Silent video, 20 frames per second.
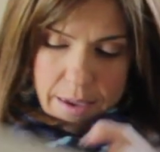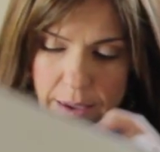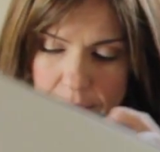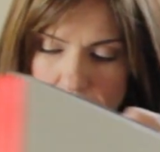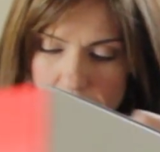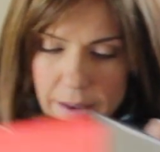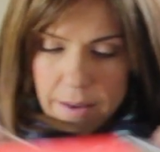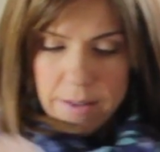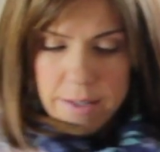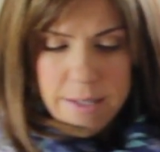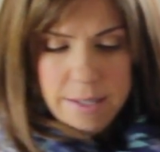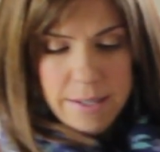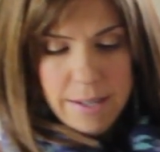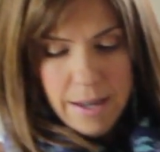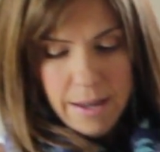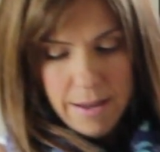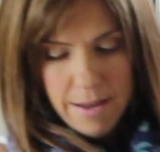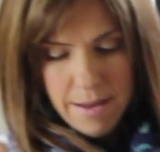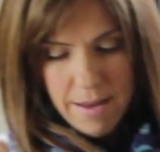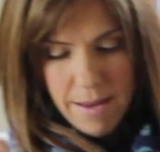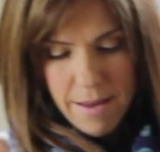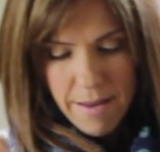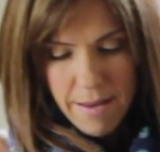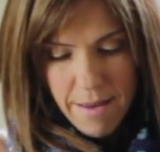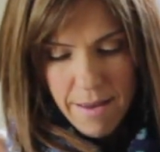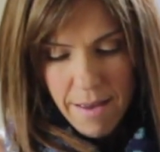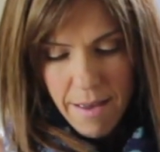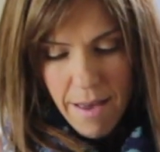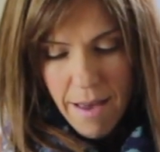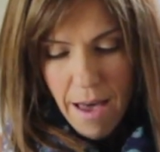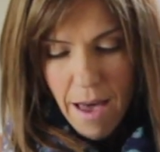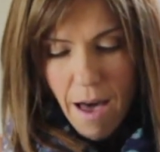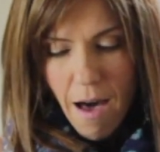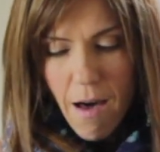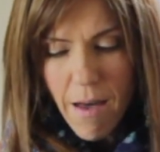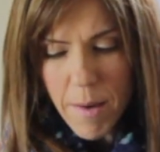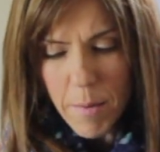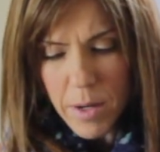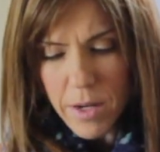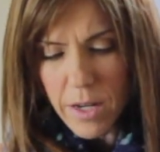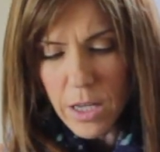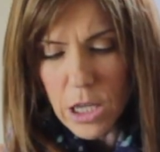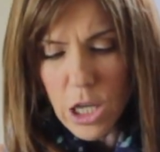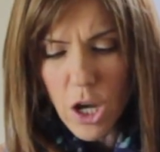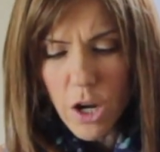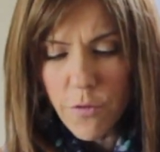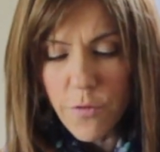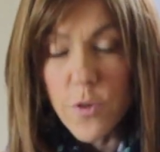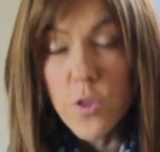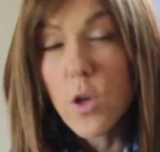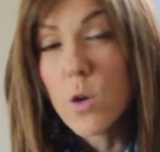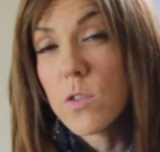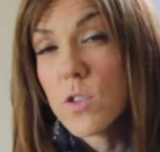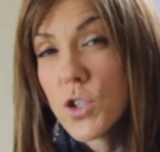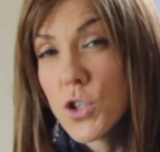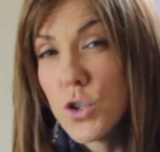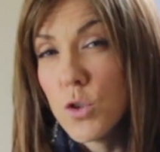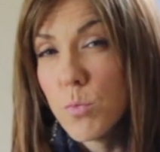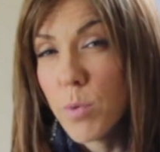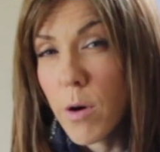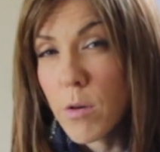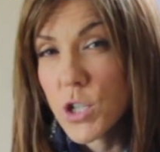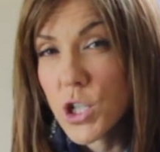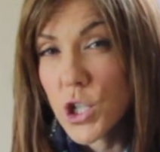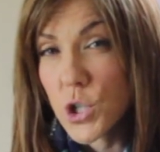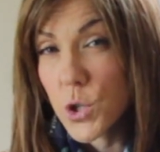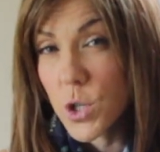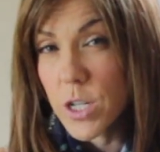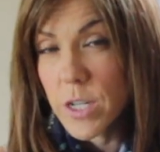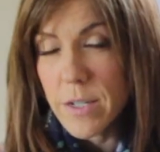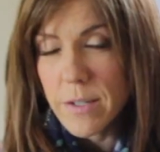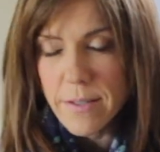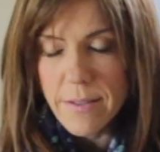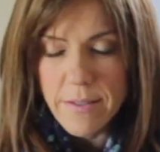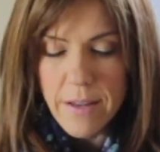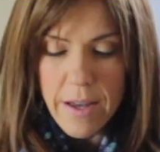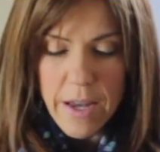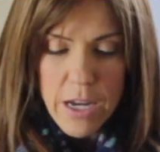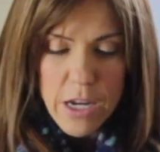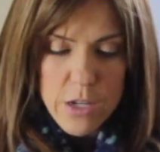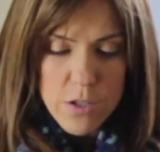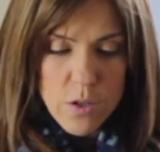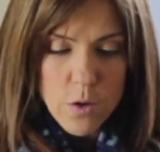And I'm going to look for those two brochures.